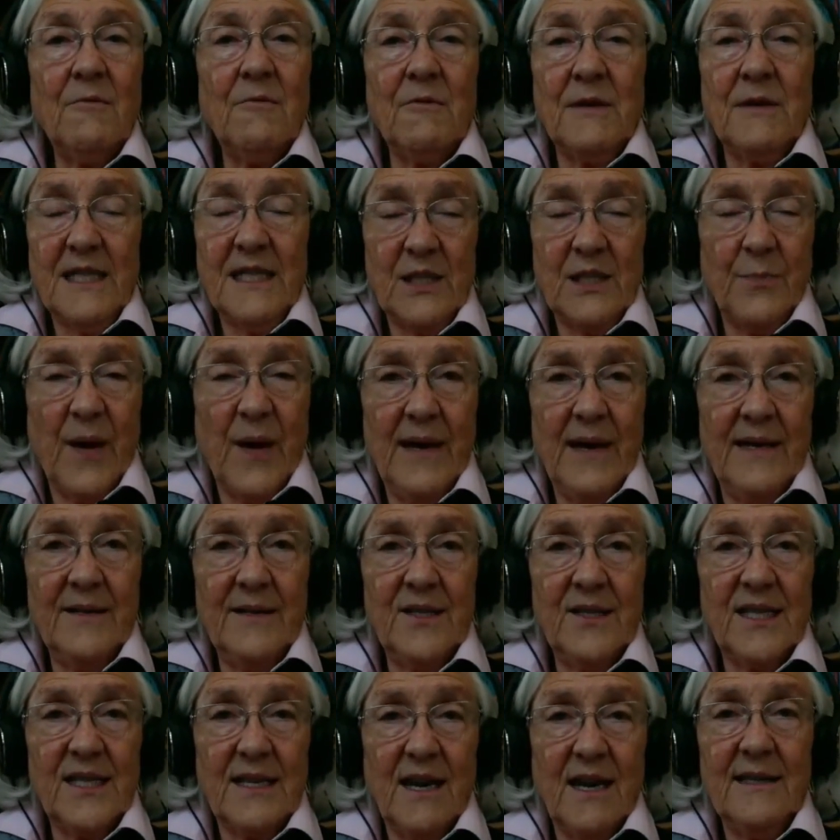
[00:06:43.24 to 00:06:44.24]

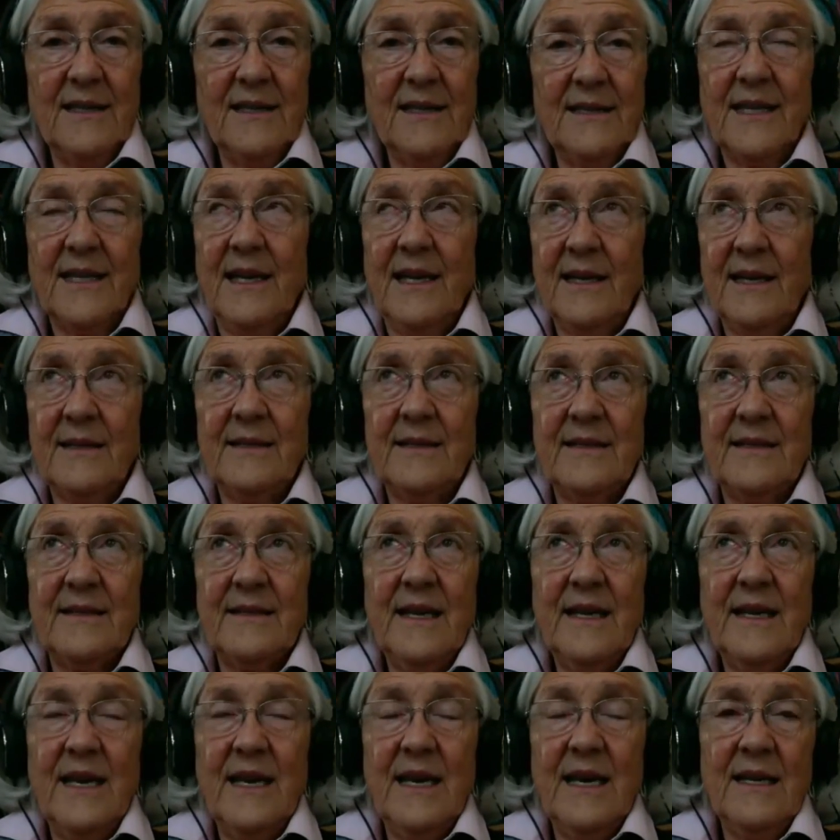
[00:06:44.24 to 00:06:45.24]
respond to
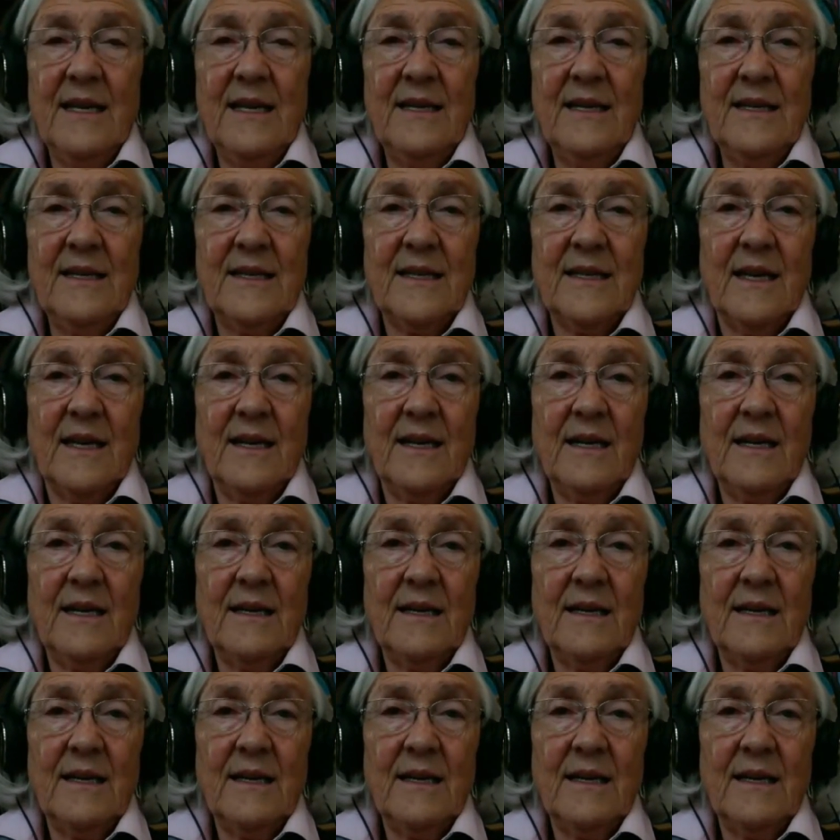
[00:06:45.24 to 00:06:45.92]
context, and